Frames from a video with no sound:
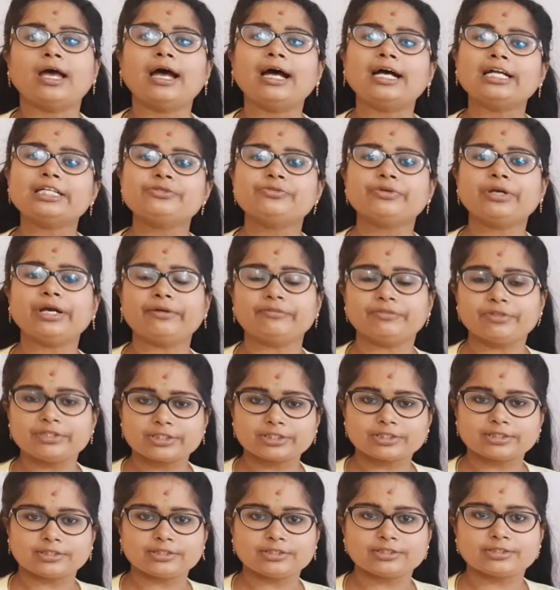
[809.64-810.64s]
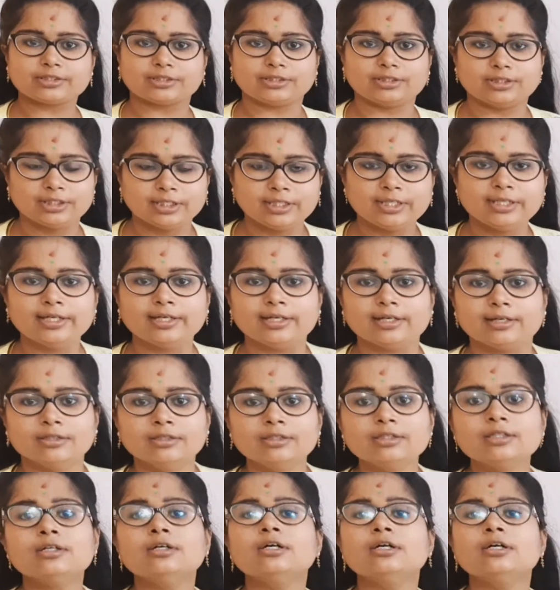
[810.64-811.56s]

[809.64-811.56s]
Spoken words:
as we have discussed earlier,